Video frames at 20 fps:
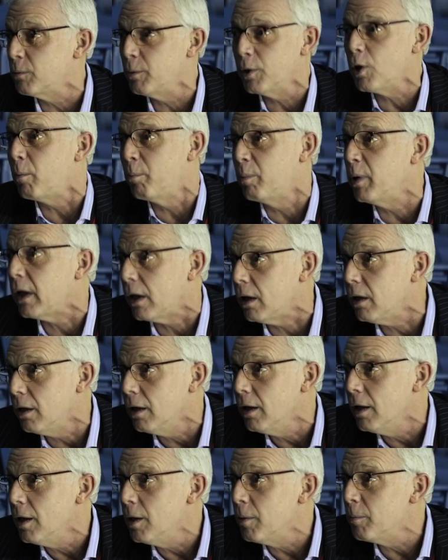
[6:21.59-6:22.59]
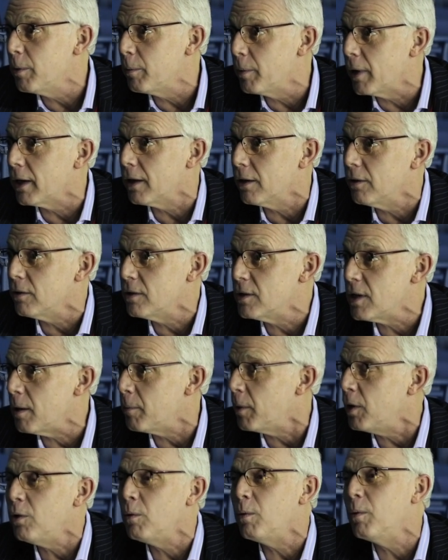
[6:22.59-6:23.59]
We got beat, but we had a good time,
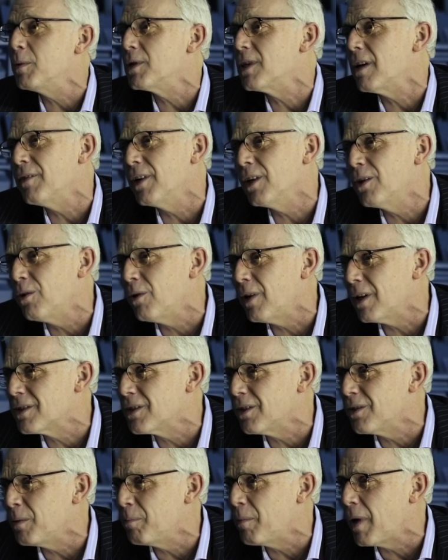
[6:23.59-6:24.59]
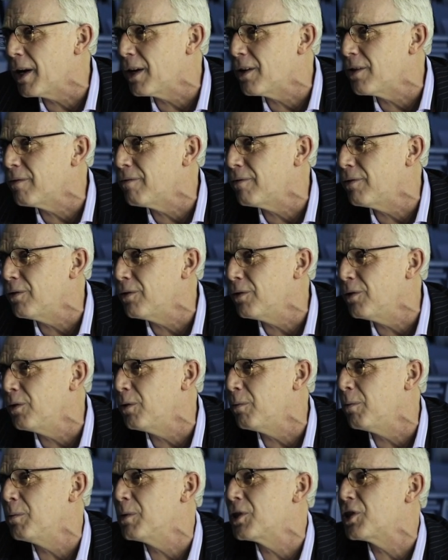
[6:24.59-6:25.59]
and no one was having a go at us on the microphone, no
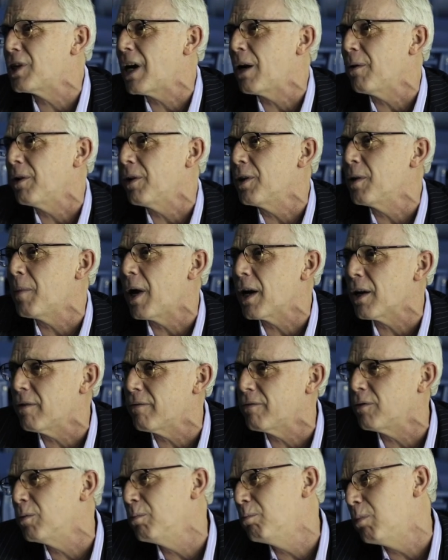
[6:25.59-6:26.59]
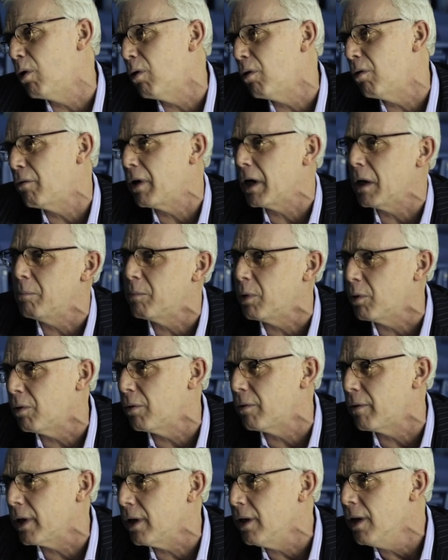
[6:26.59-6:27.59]
one was shouting on the microphone,
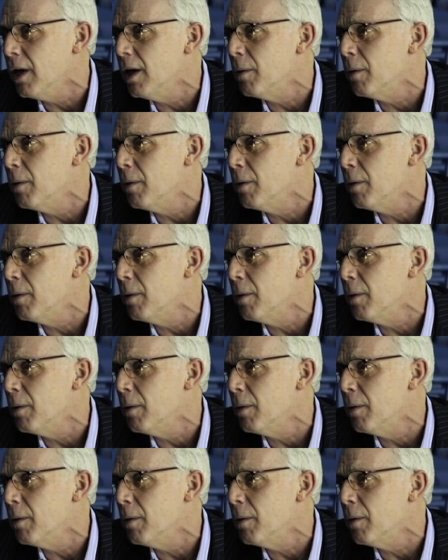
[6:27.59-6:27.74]
boring,